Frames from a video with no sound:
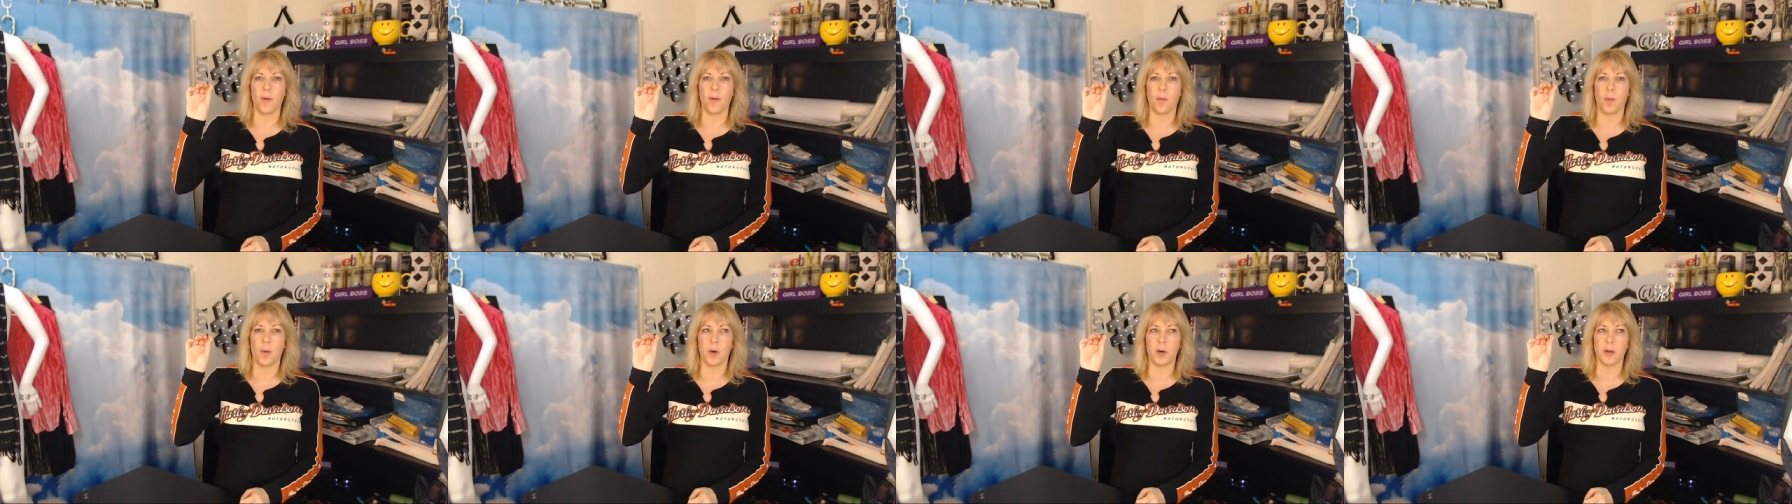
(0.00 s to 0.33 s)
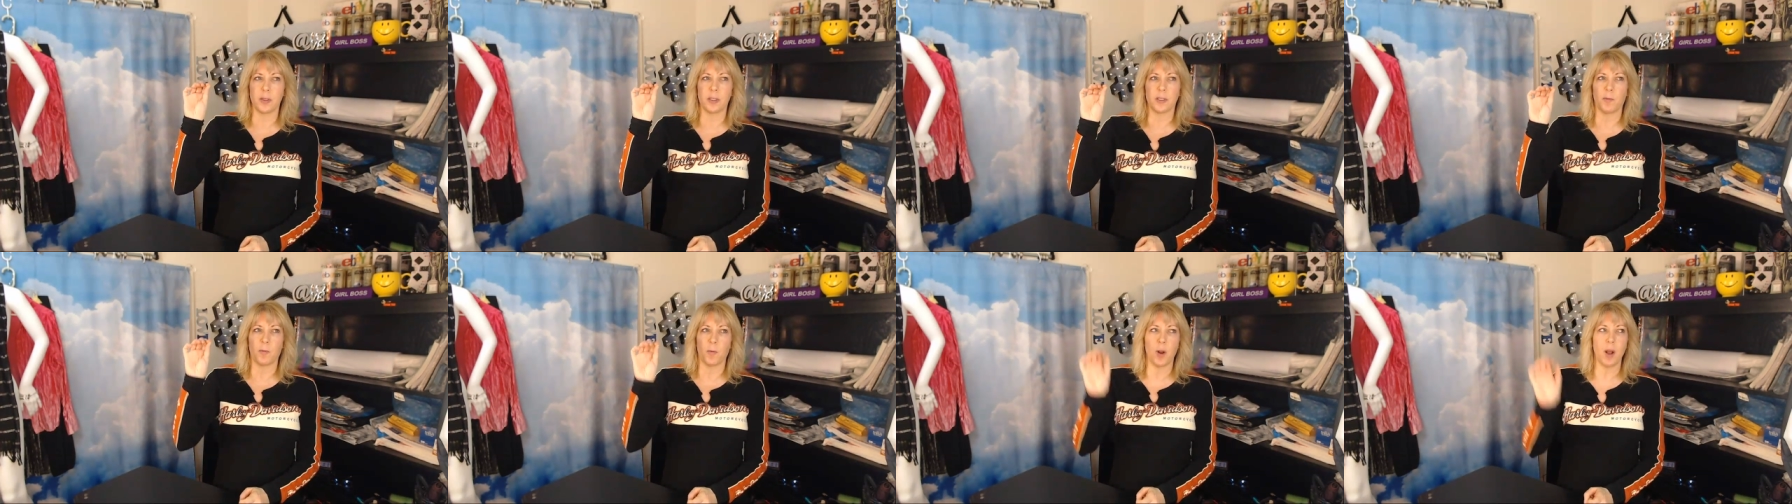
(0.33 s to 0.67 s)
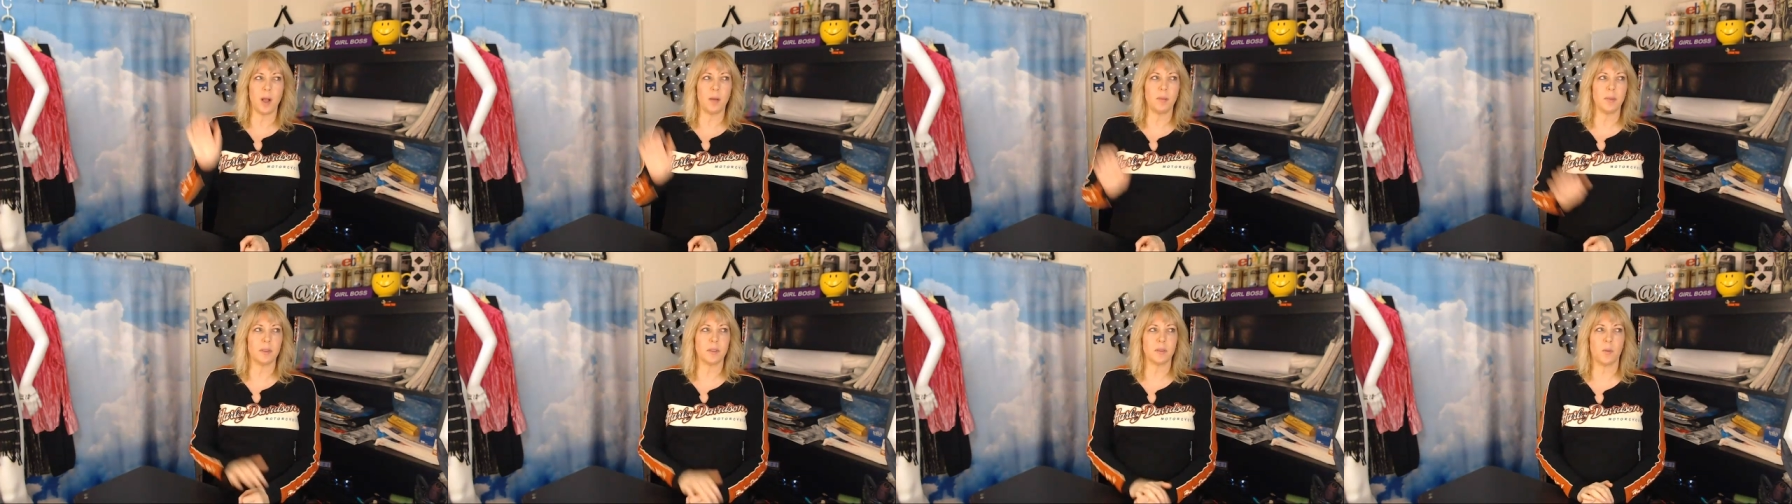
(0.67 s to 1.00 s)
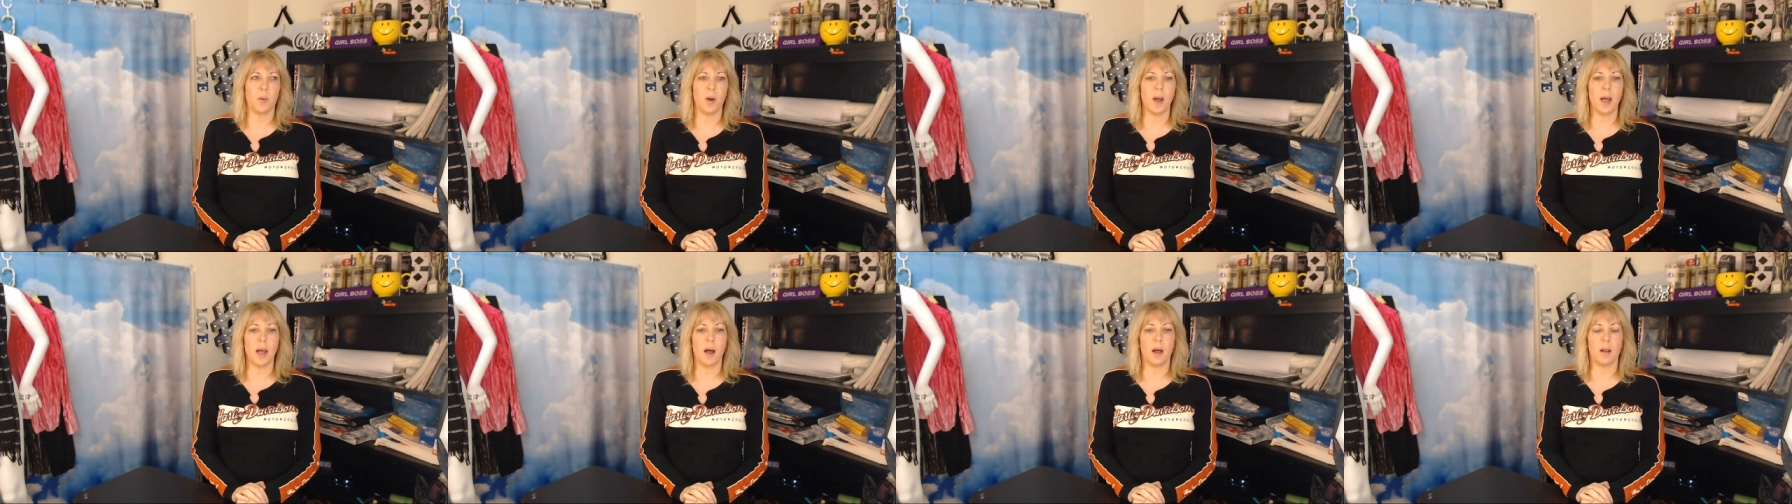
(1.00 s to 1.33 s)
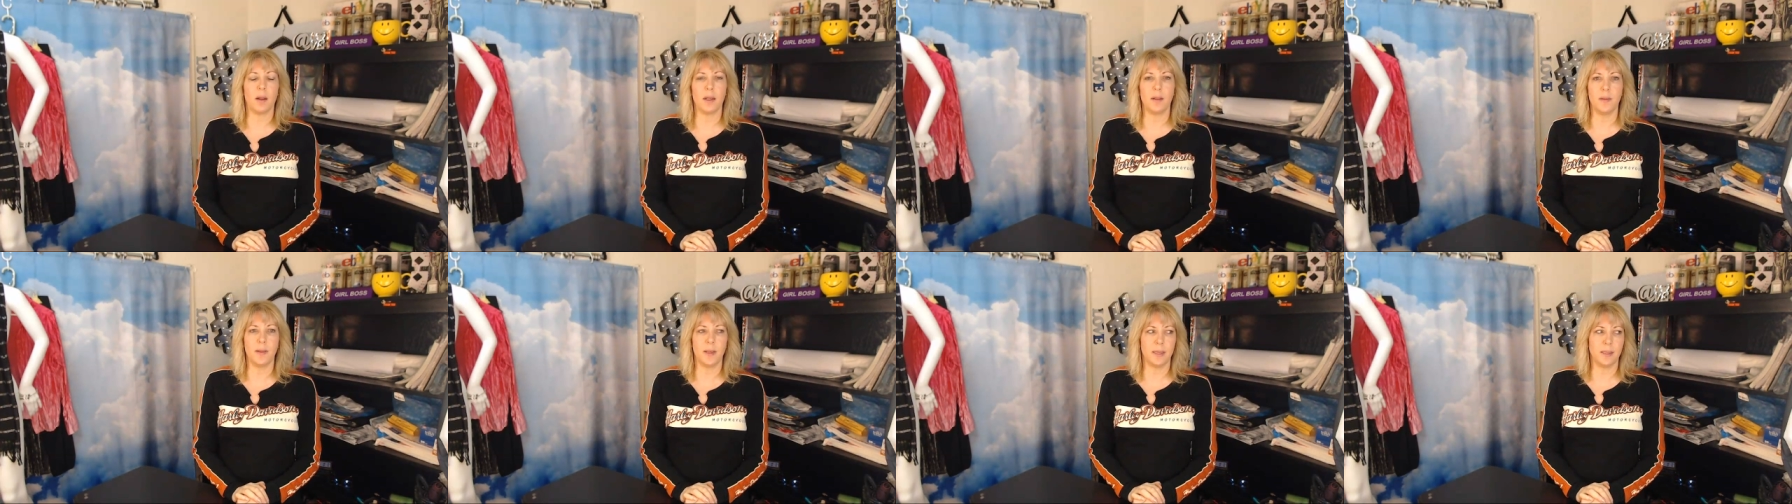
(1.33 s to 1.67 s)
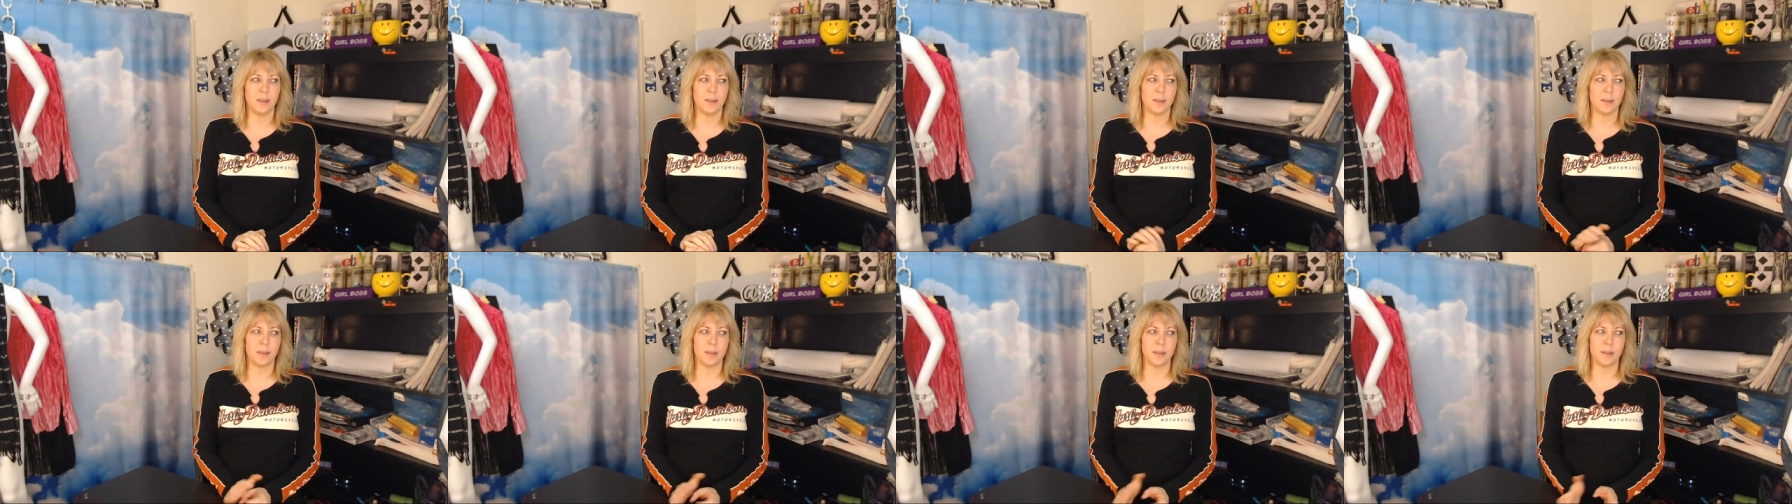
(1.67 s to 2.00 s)
where it's from as well and
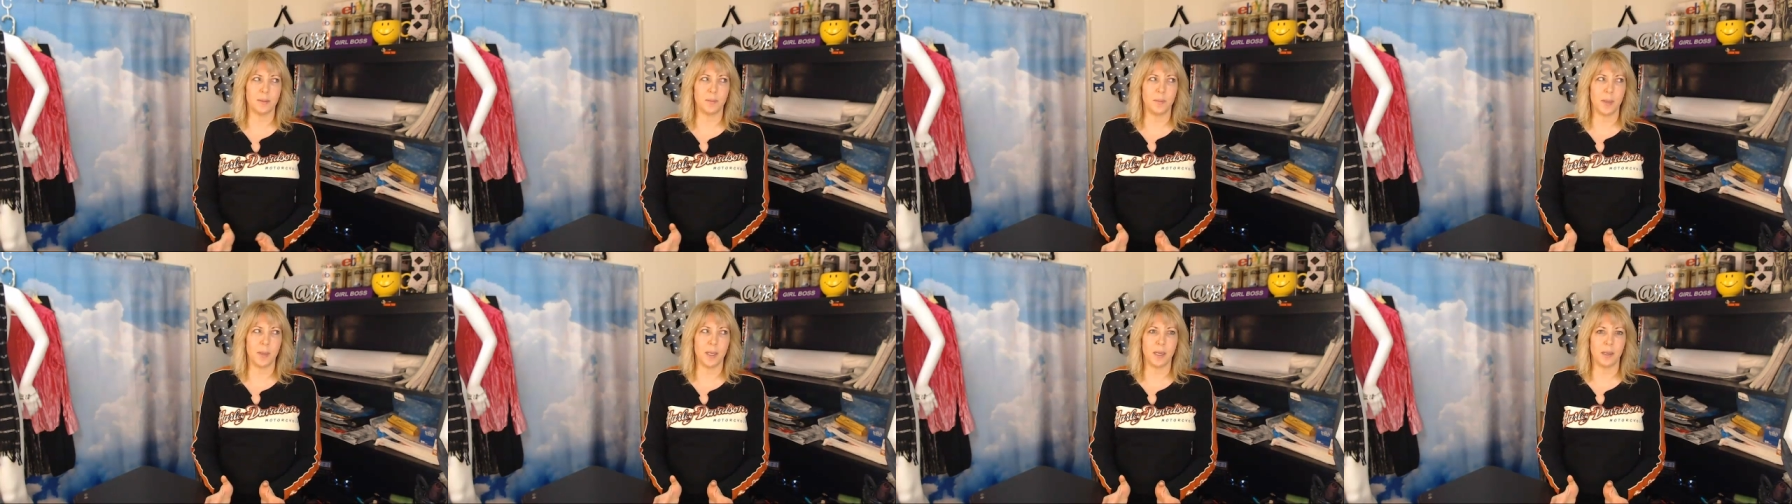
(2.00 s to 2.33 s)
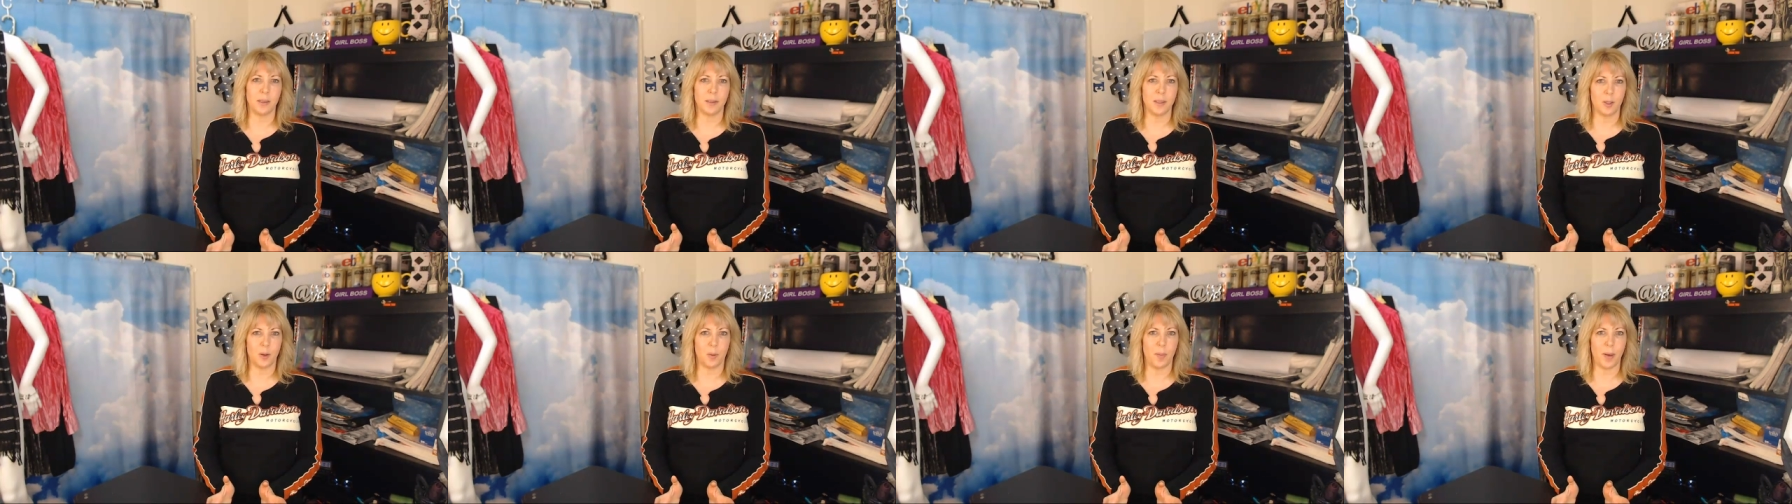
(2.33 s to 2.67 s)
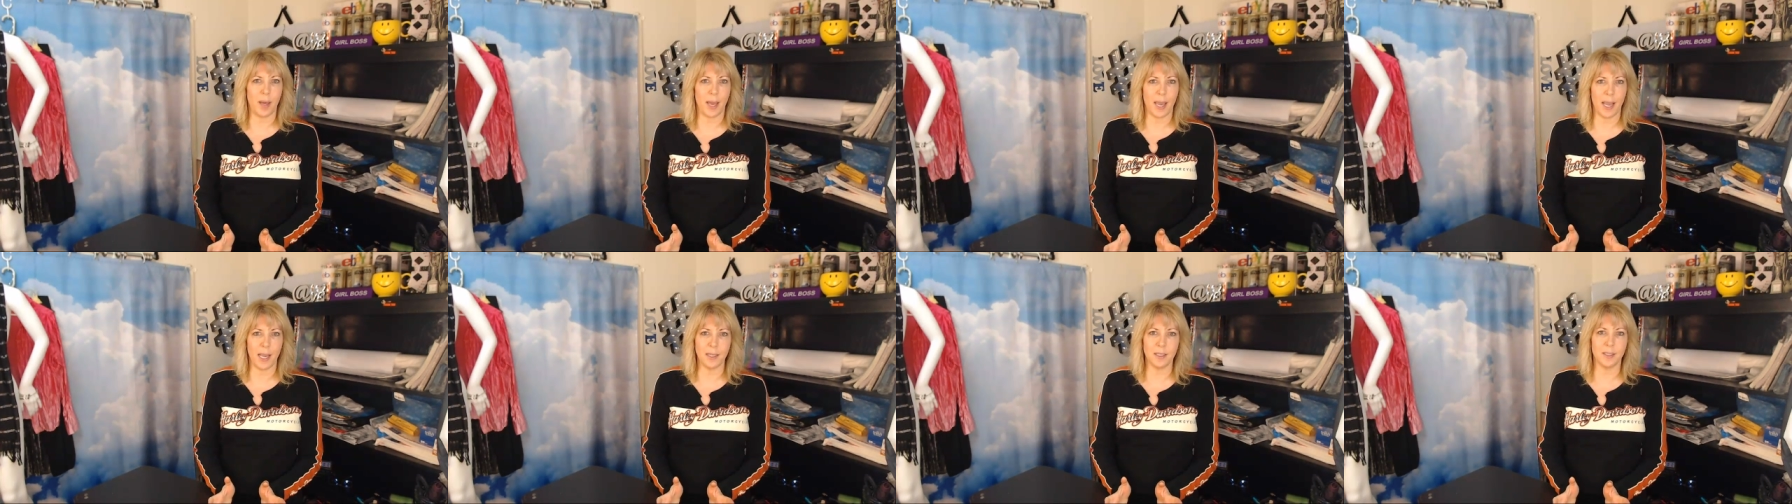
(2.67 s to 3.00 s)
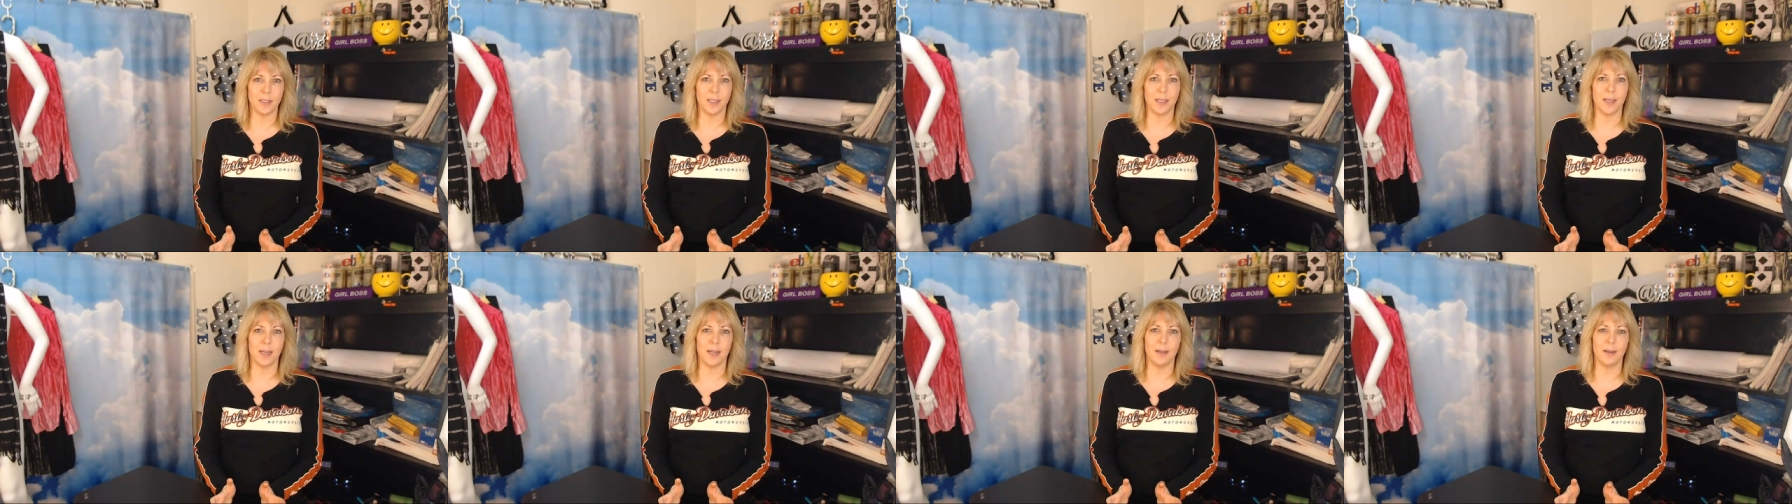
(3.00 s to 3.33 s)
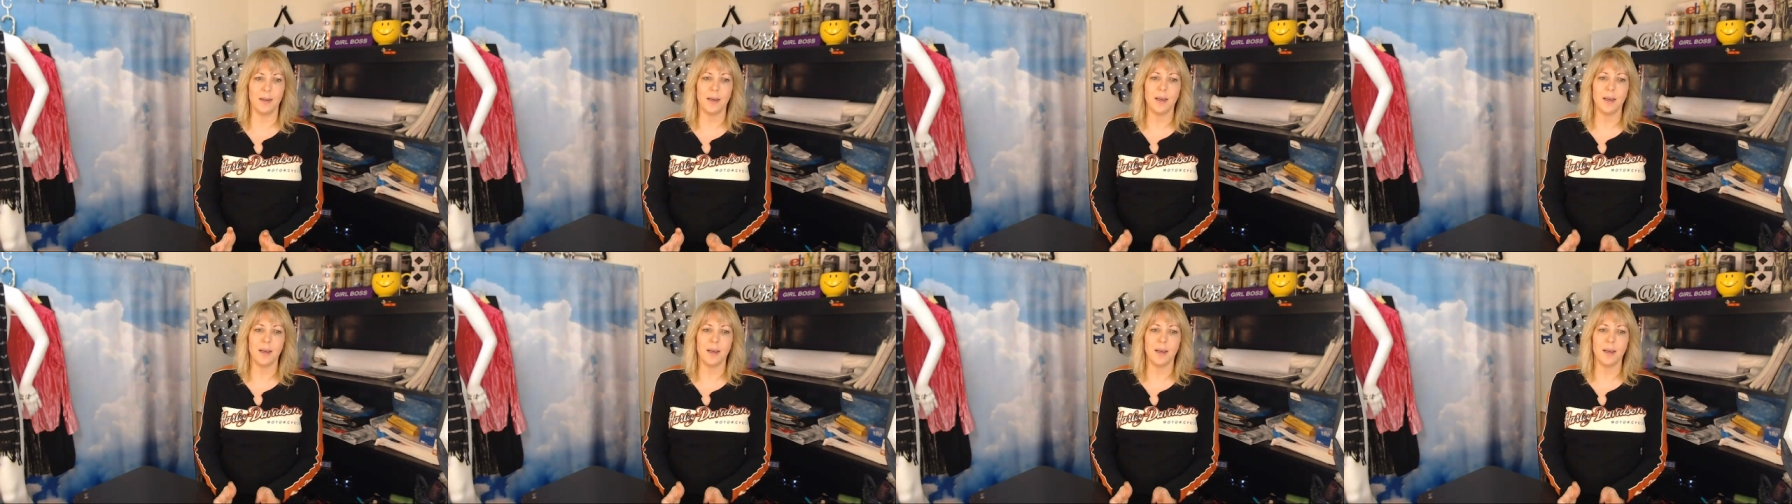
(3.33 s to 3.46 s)
then just be a little patient